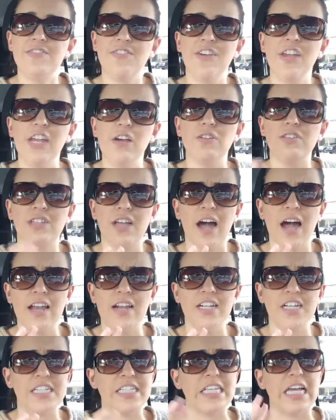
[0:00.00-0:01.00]
this video is kind
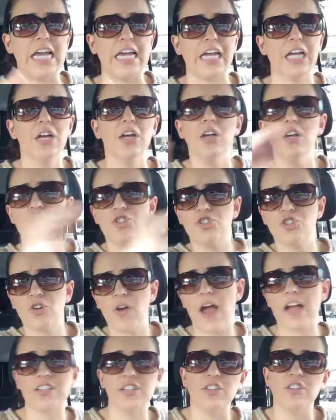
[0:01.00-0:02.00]
of just like
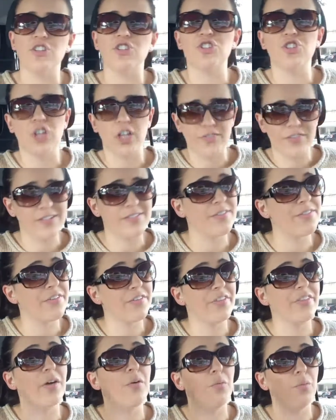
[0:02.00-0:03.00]
scratching the surface of
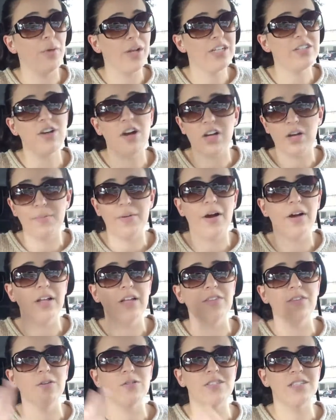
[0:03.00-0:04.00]
everything that we talk about
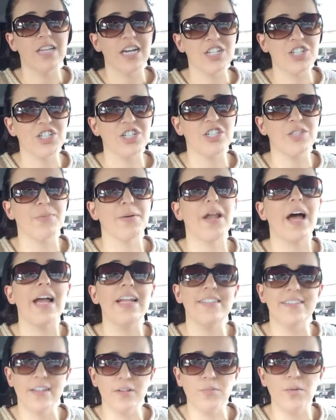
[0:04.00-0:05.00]
in those sessions, but
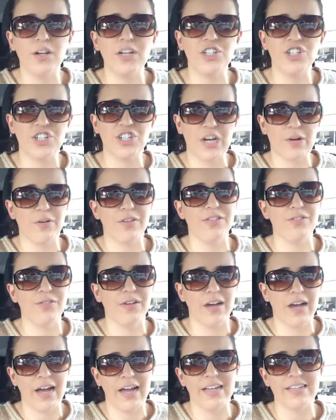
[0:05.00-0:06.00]
I did want to share with you
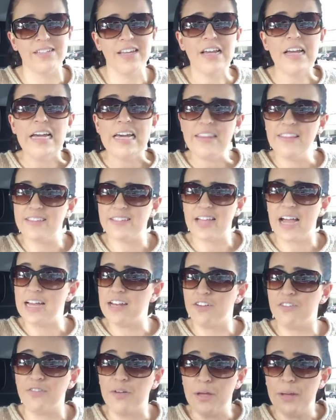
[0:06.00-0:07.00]
guys this
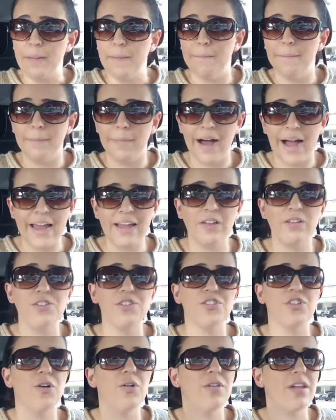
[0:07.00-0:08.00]
kind of
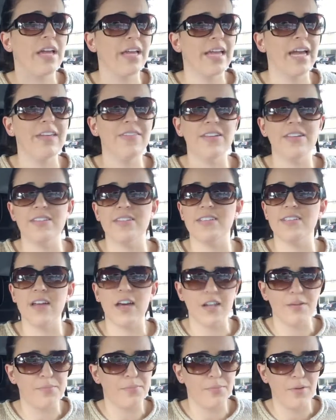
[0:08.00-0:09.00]
milestone. Again, this is
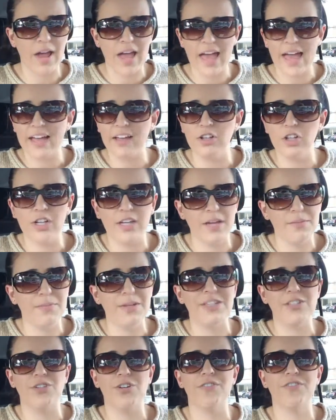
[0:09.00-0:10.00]
not a brag, look at
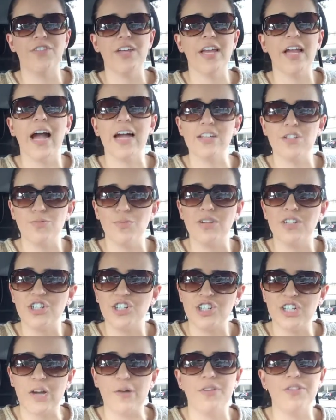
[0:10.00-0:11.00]
me sort of thing. I just wanted to
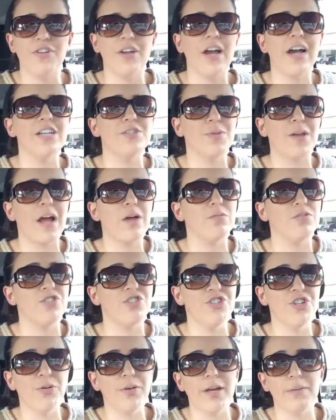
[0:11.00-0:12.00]
share with you guys what I was
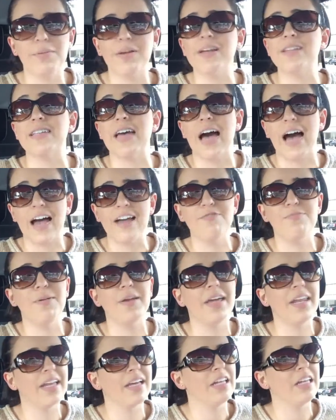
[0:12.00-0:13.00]
doing because I've
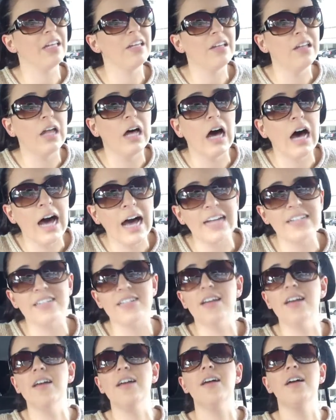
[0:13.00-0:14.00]
been getting a
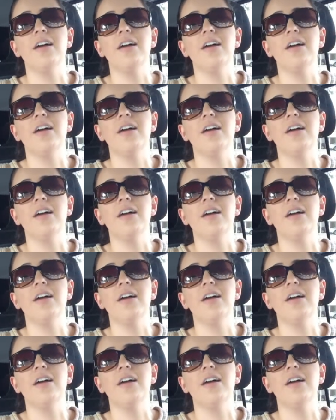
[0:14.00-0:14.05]
lot